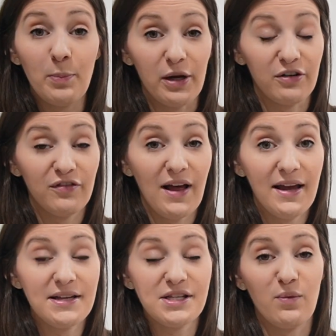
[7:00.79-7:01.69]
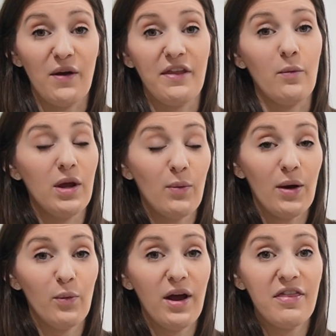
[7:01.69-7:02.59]
Butterfly is the one that we
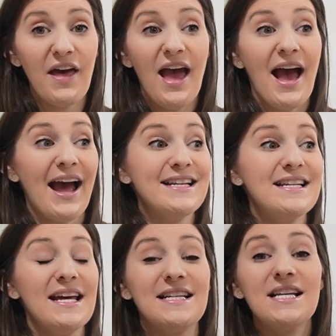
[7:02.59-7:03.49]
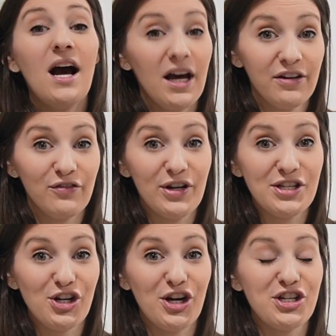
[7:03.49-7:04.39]
went with. I did a ton of
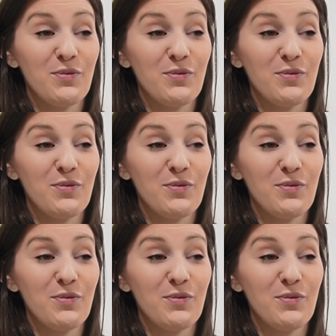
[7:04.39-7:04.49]
research and